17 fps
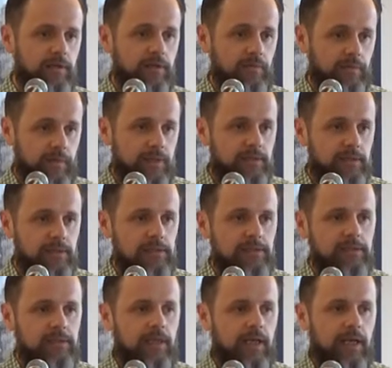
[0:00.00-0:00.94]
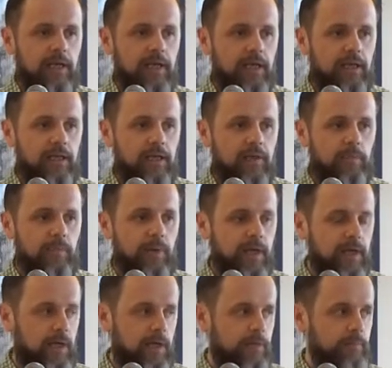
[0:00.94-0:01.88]
convicted uh,
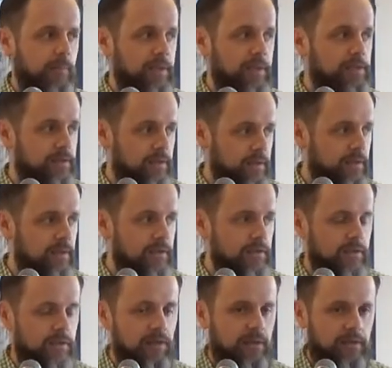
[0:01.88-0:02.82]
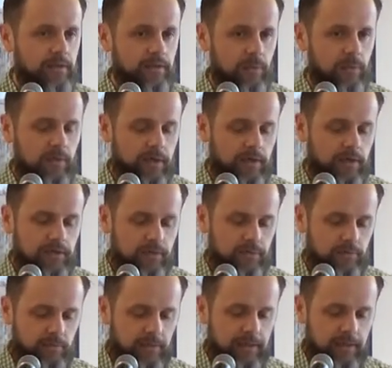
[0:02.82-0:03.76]
by, by studying the kind of the word
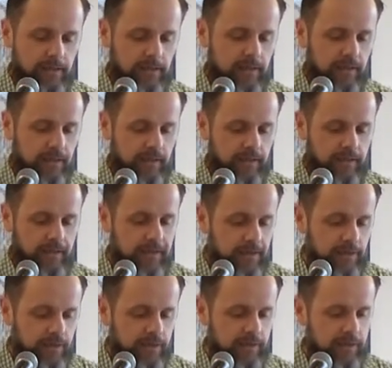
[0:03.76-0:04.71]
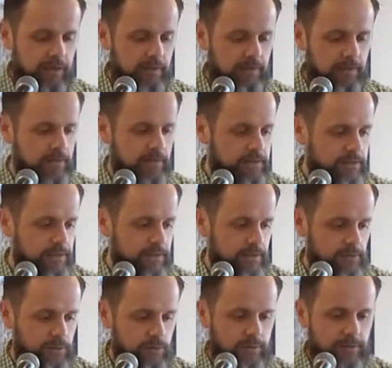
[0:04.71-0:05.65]
and really uh, hearing it and
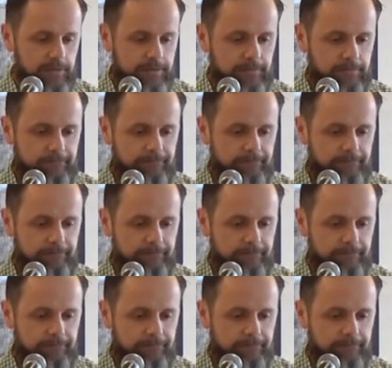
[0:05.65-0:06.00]
listening to it.